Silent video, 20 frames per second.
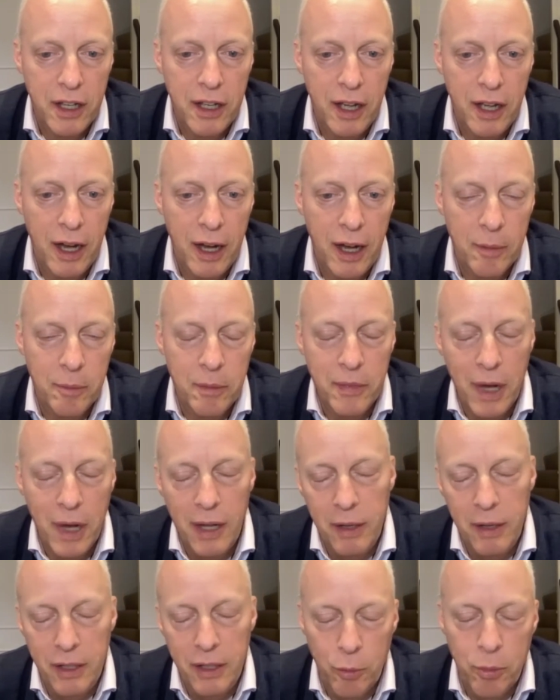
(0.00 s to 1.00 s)
Um,
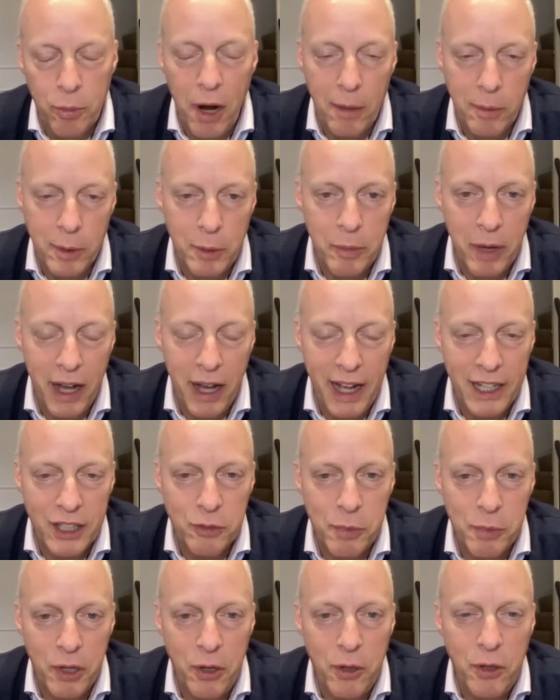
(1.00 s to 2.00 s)
and you're probably
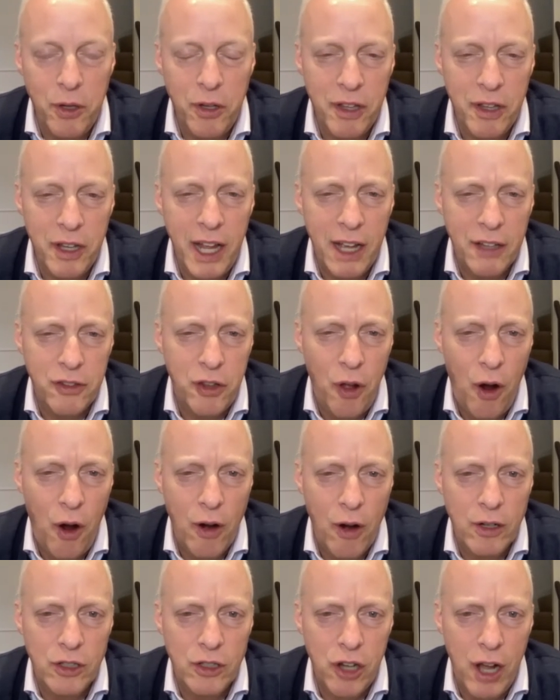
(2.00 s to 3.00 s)
biased, but who do you think has the
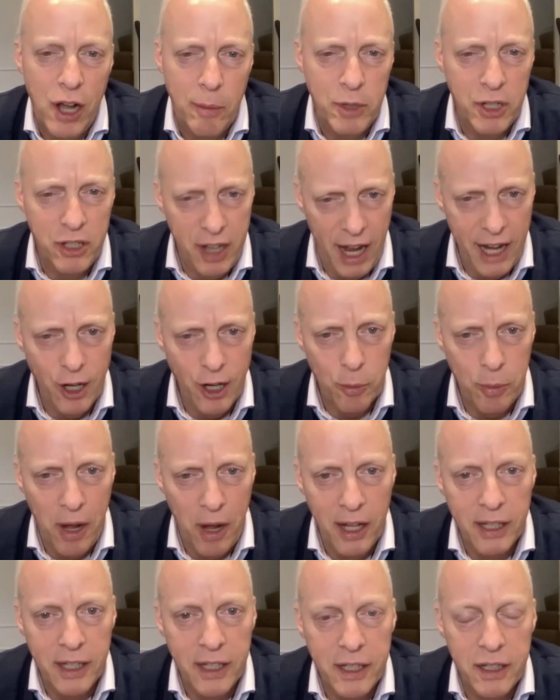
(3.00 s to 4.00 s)
harder job, the tanker
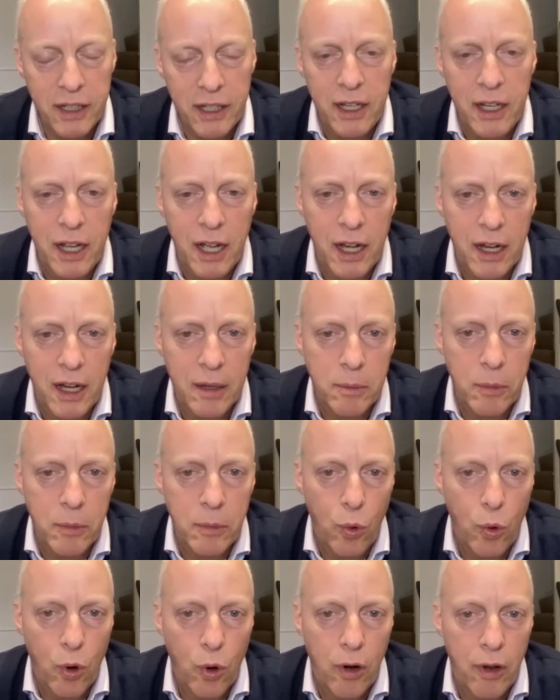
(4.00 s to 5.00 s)
pilot um,
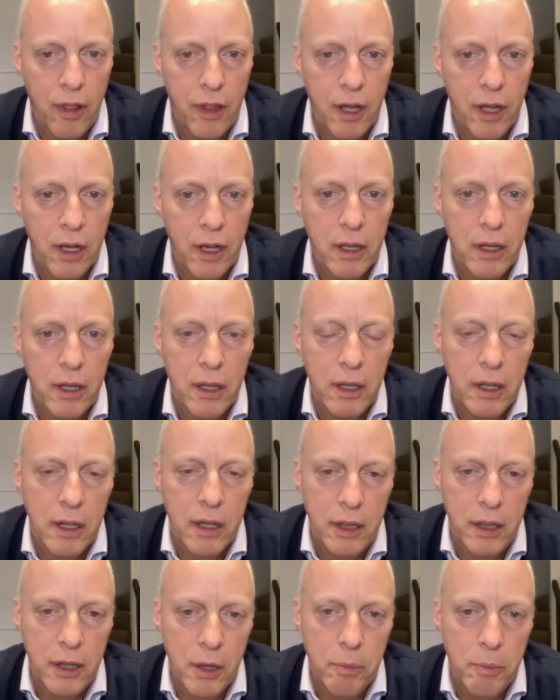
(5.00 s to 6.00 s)
or the,
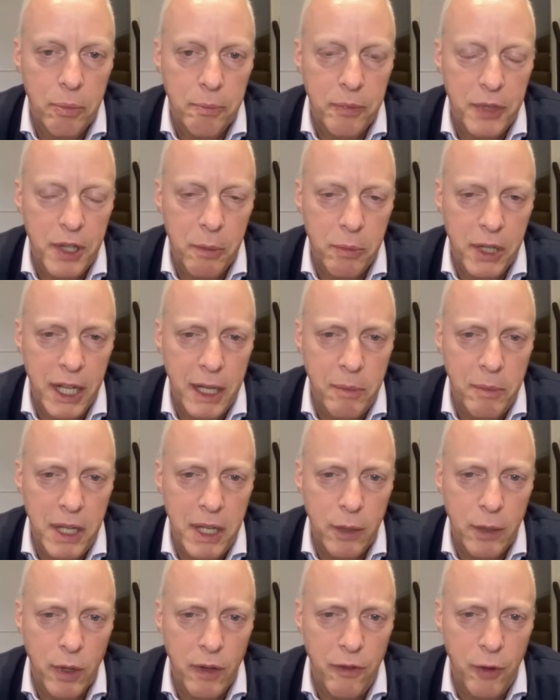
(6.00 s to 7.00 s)
the the plane
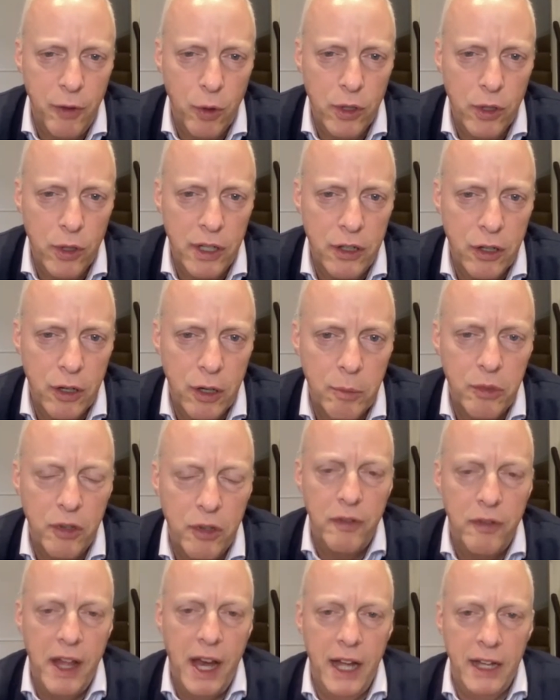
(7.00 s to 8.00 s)
being refueled in terms
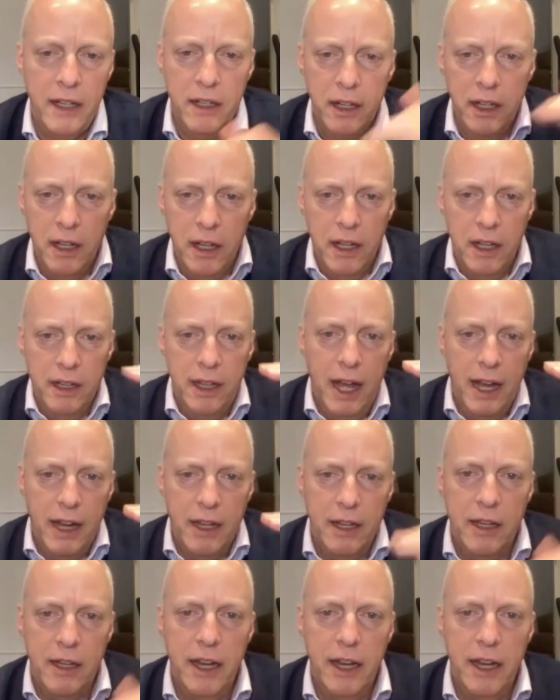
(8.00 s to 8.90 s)
of that, that